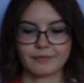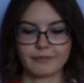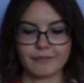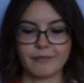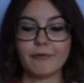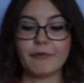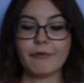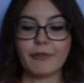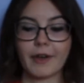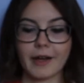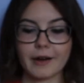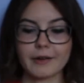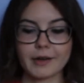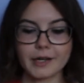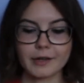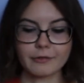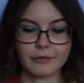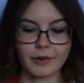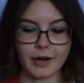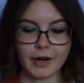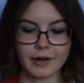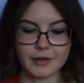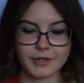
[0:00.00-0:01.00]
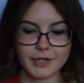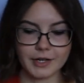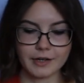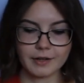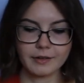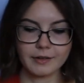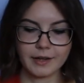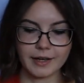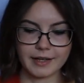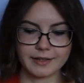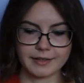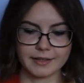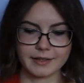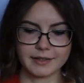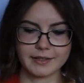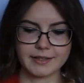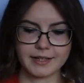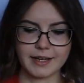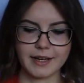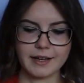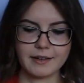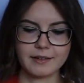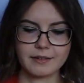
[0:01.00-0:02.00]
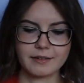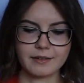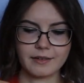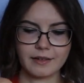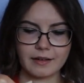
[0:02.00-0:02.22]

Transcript: Very fragile, as I said.